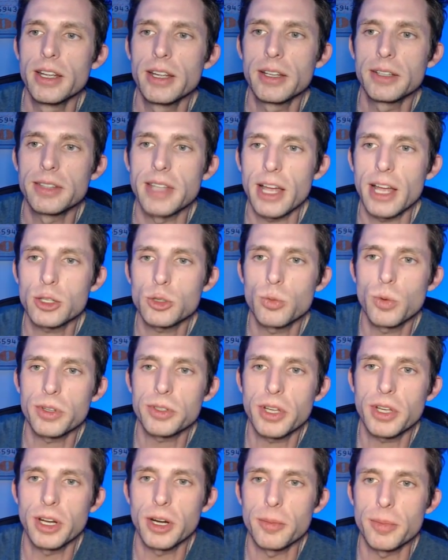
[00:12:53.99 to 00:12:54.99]
that's what's
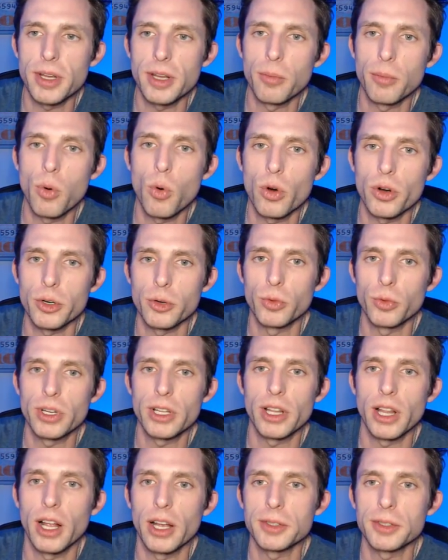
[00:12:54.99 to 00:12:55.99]
going to be important to
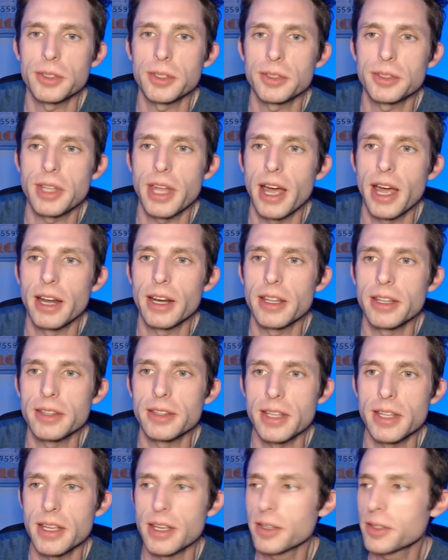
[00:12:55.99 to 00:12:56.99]
realize, is that
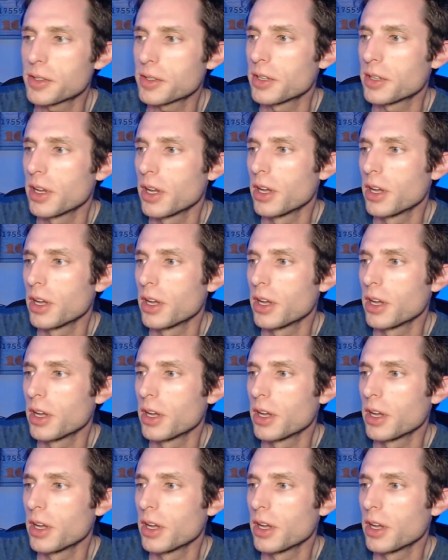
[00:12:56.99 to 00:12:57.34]
this